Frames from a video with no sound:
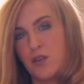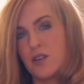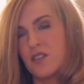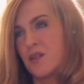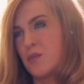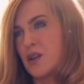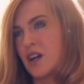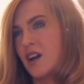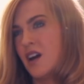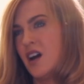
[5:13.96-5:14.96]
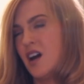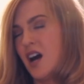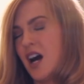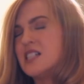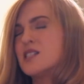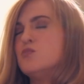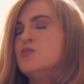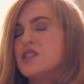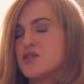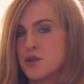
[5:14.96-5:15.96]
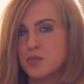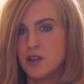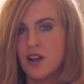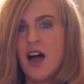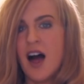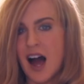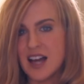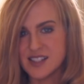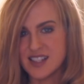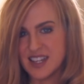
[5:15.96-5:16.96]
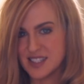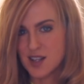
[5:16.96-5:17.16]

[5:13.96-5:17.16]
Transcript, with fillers: you in something as miserable as this